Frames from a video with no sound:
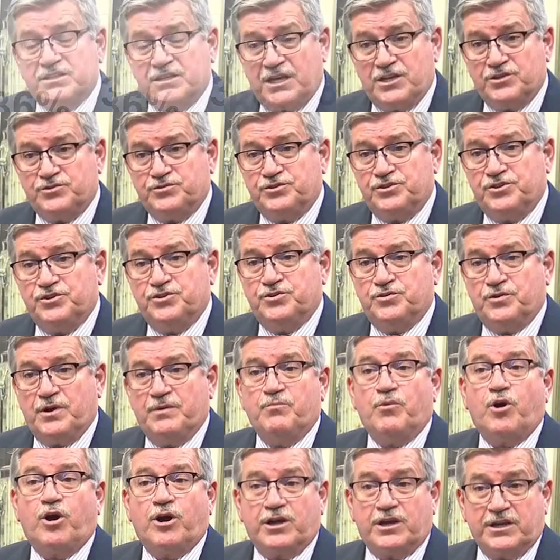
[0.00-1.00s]
scheduled to do a
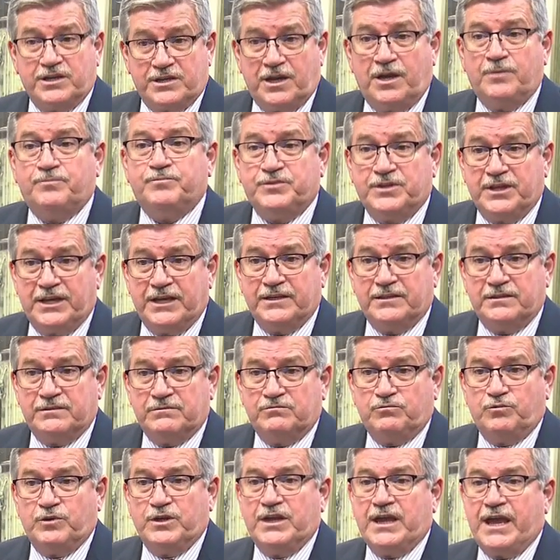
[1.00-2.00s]
market update.
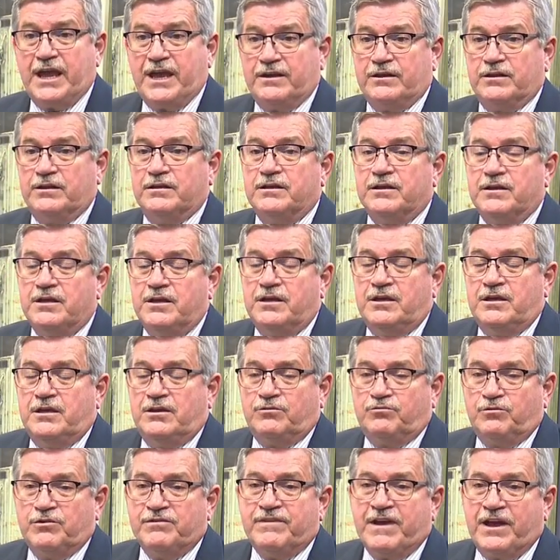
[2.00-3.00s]
We had a
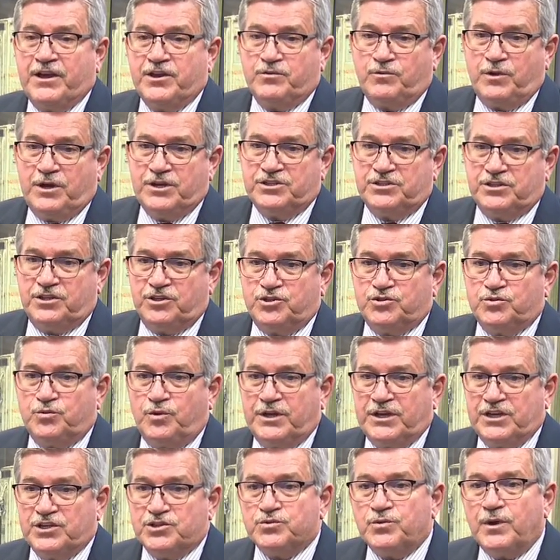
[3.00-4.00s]
revaluation in
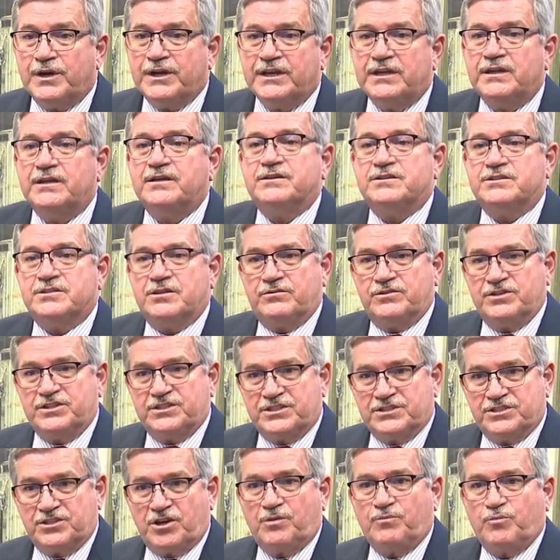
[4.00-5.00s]
twenty twenty, so
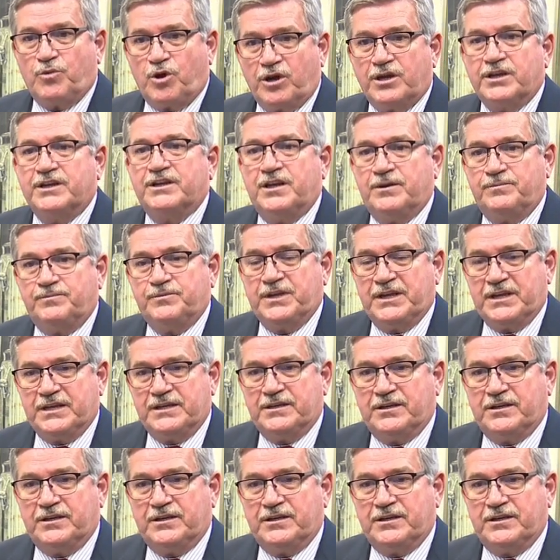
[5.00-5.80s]
this is our market update